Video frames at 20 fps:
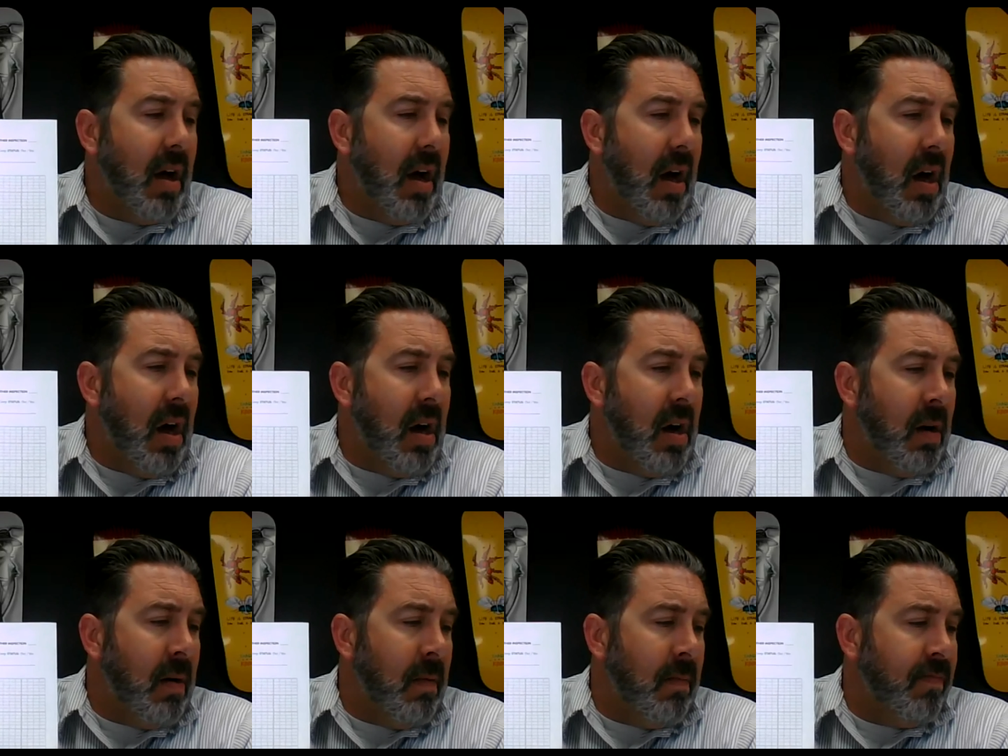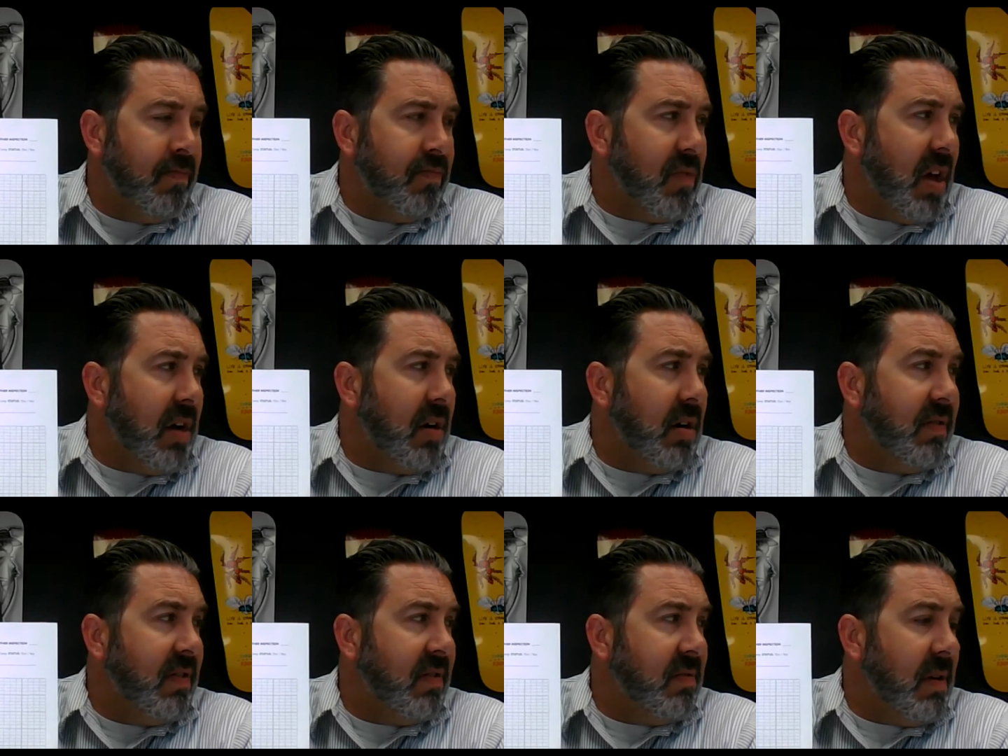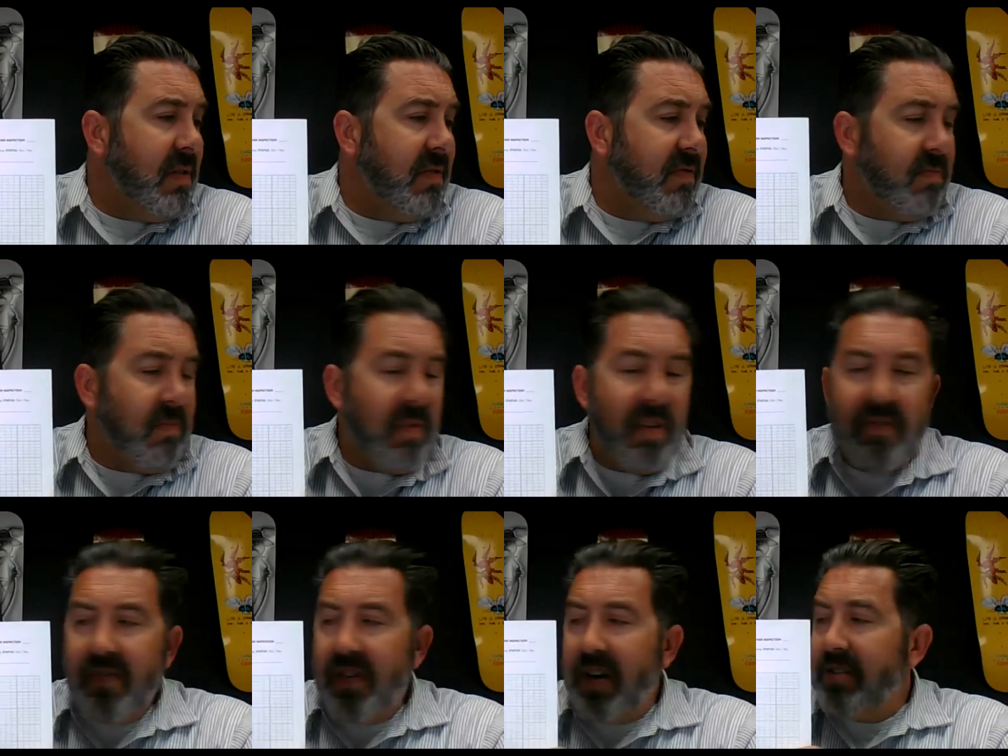I don't even know
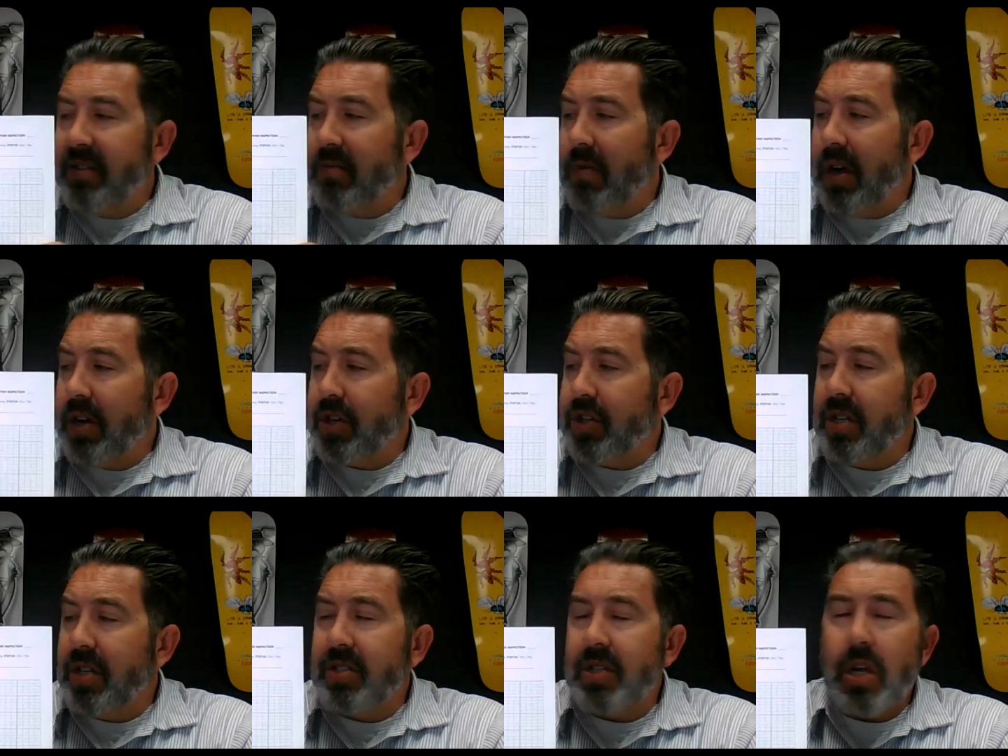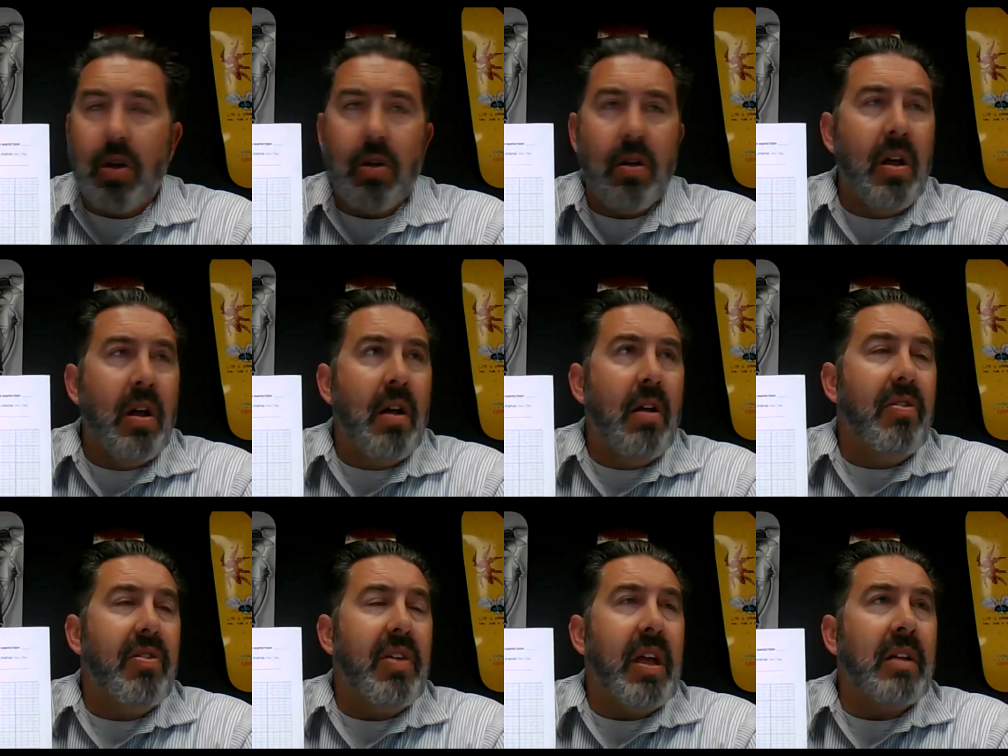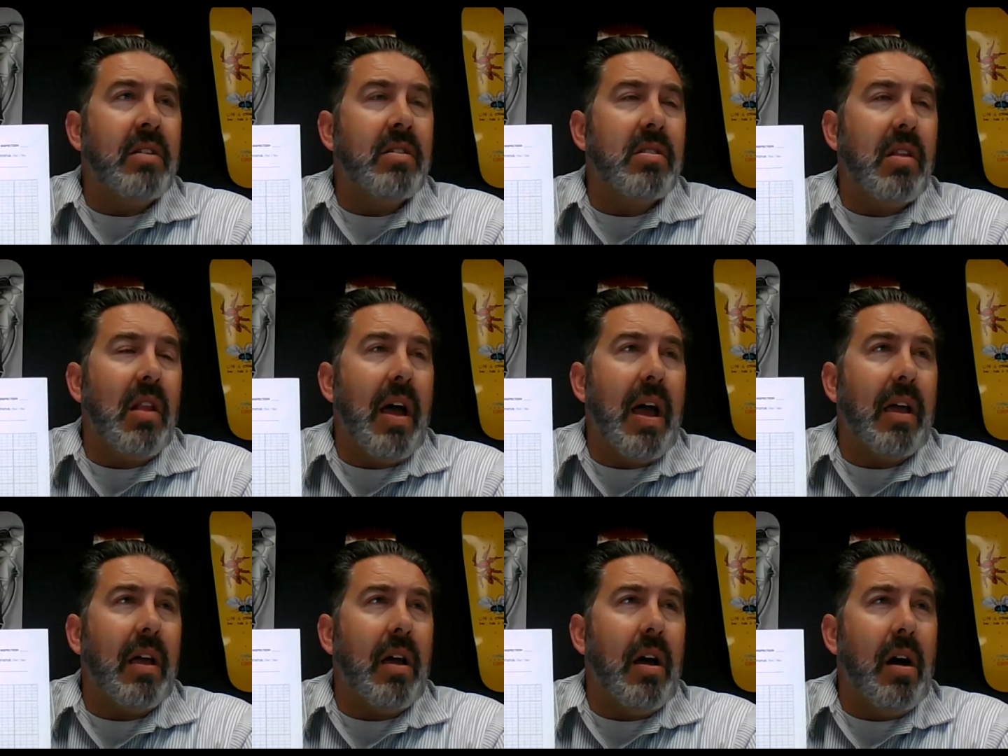my financial rec sheets here. Things
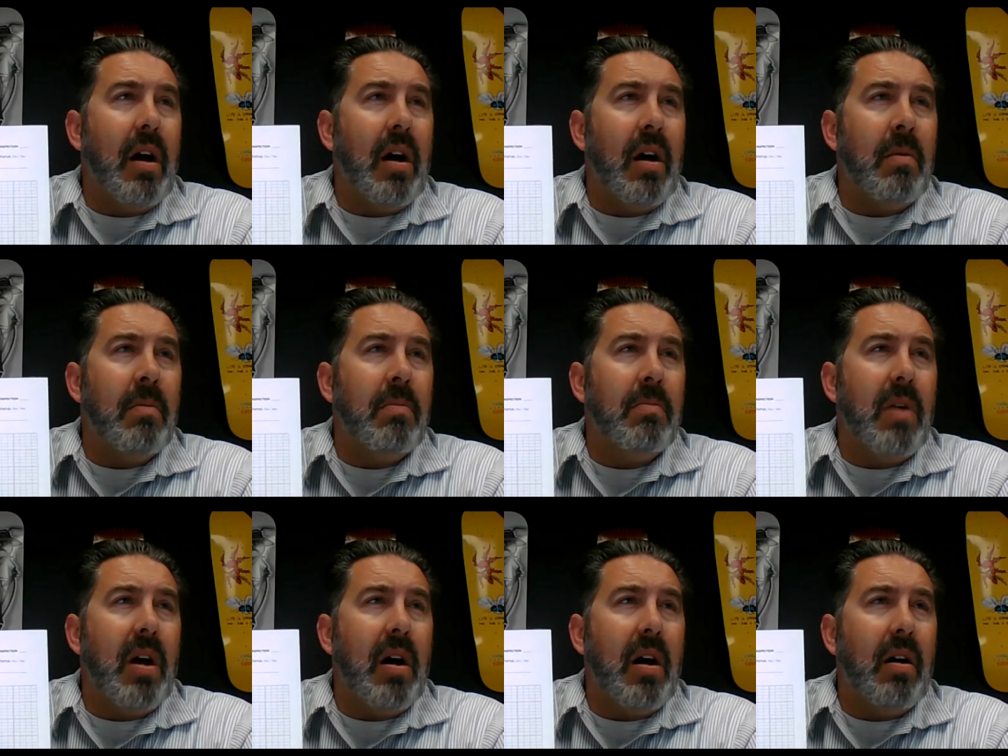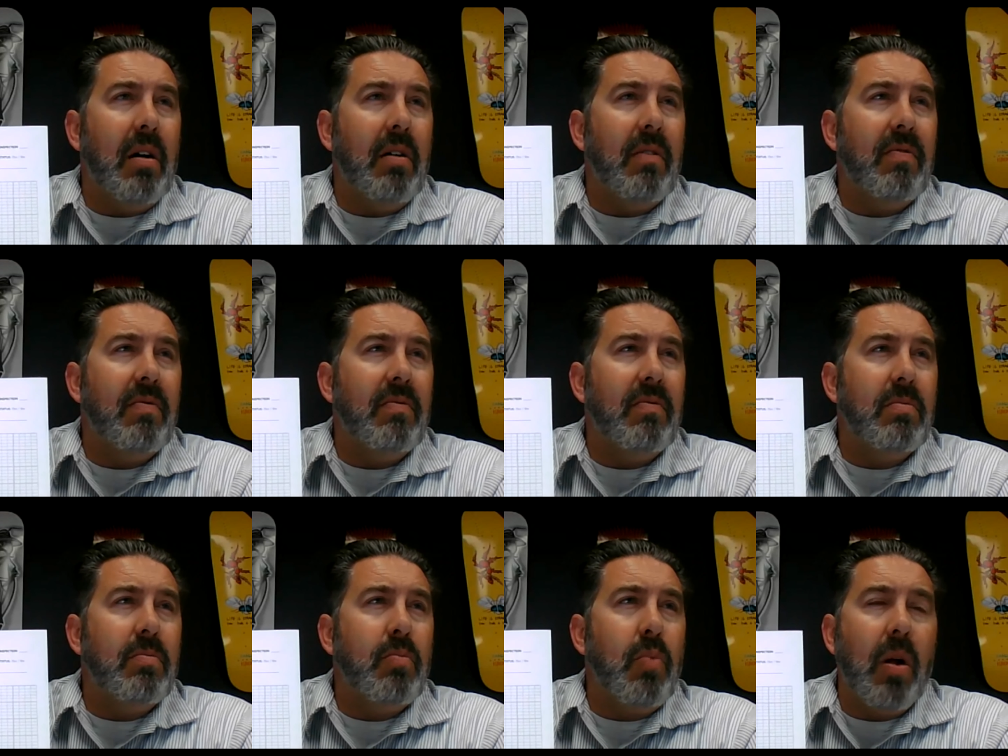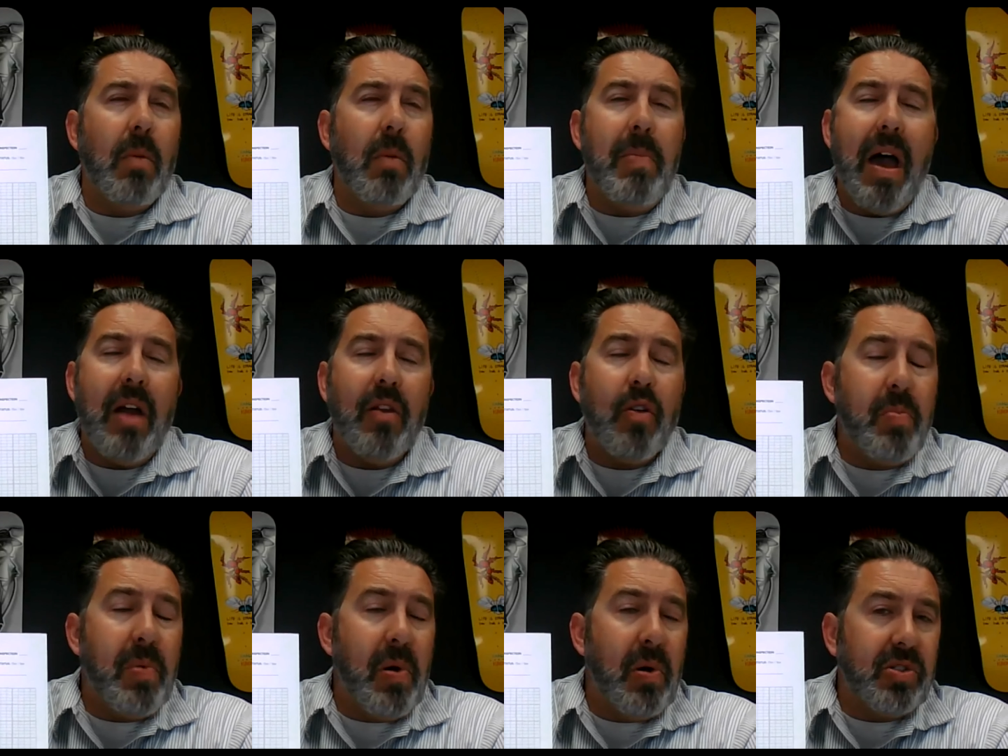like where a
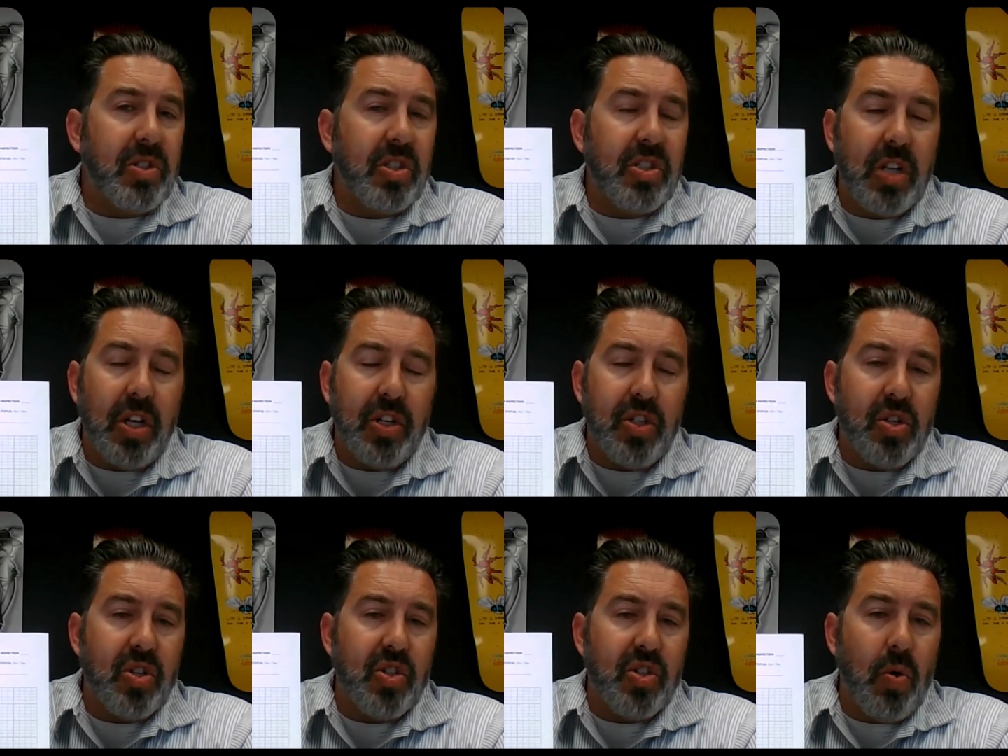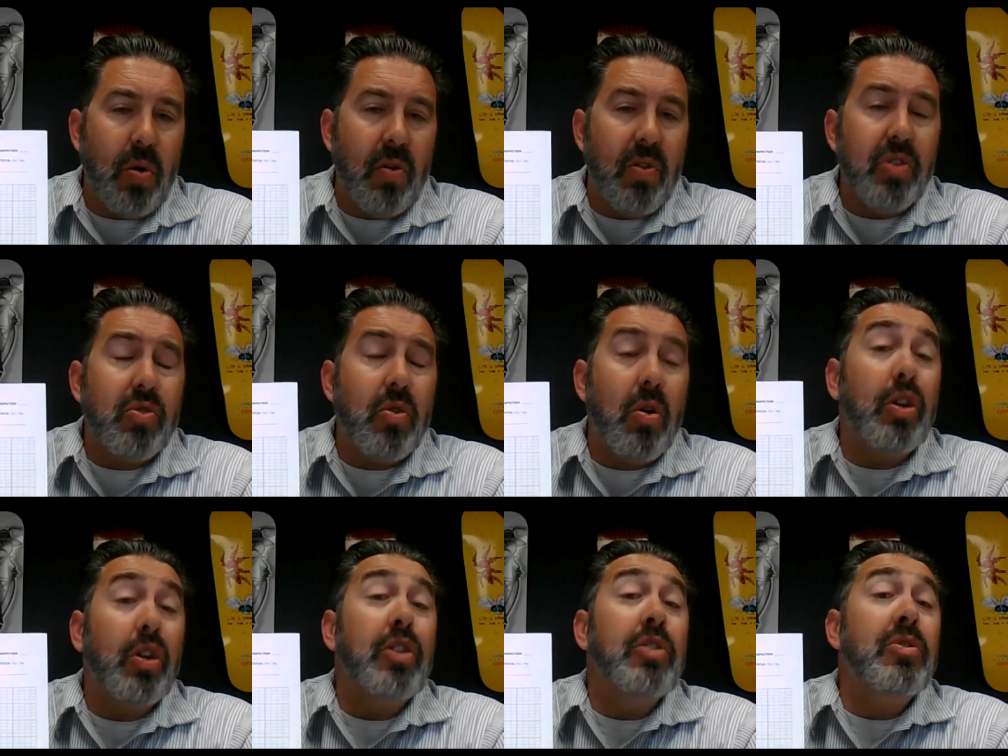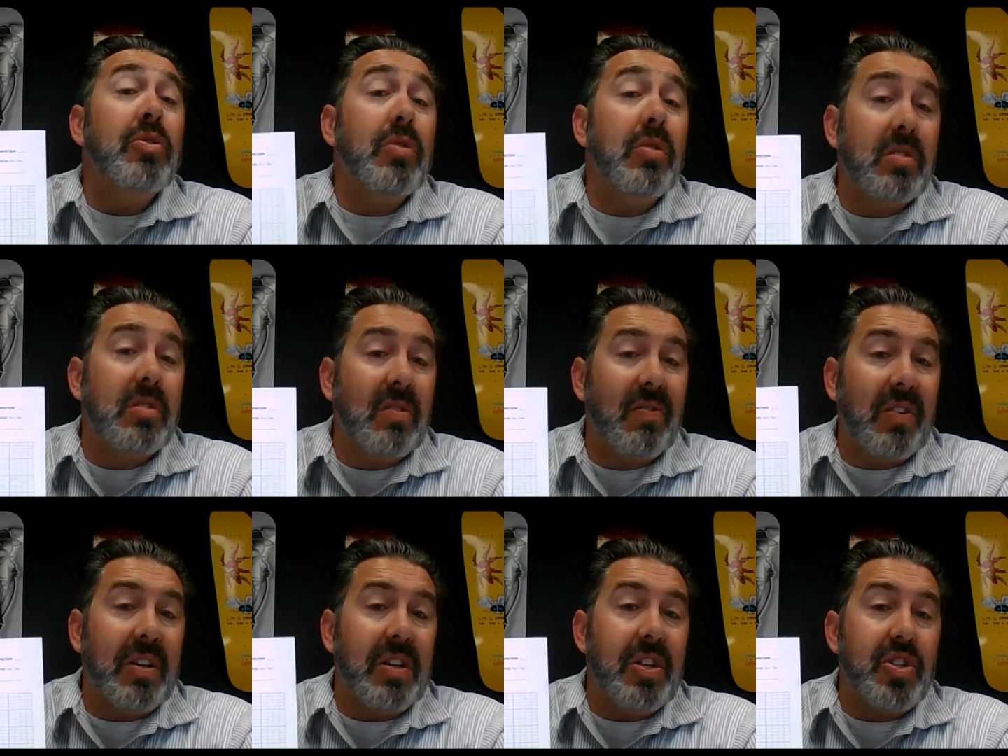patio post is touching soil. Those are all
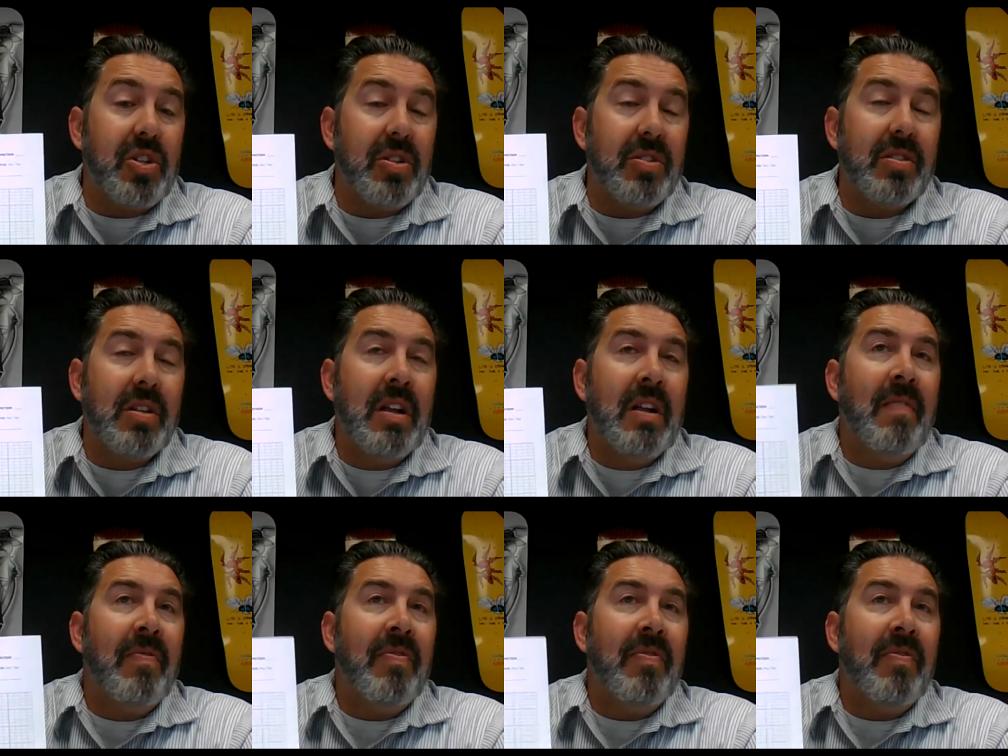conducive conditions,